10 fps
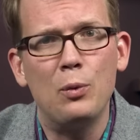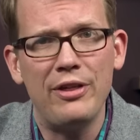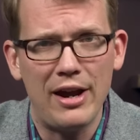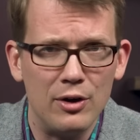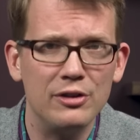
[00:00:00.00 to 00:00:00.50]

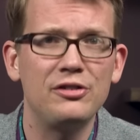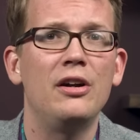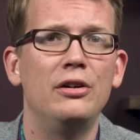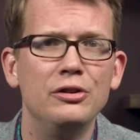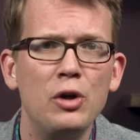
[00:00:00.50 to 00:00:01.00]
with
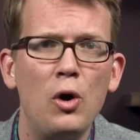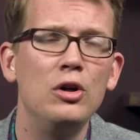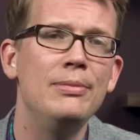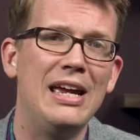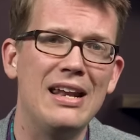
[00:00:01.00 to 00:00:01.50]
Aristotle and
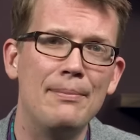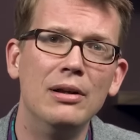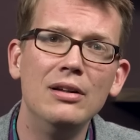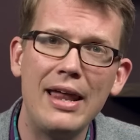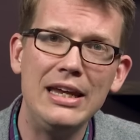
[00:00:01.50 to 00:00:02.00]
Ptolemy and a
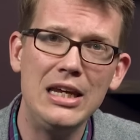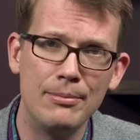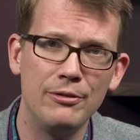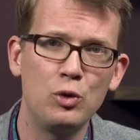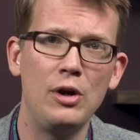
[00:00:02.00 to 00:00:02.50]

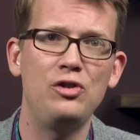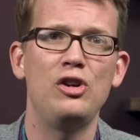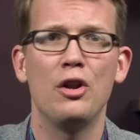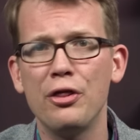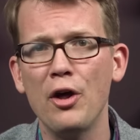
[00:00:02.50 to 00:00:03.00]
millennium of
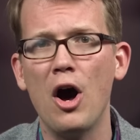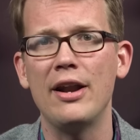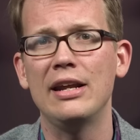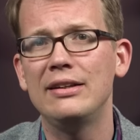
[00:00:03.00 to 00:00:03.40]
Christian thought,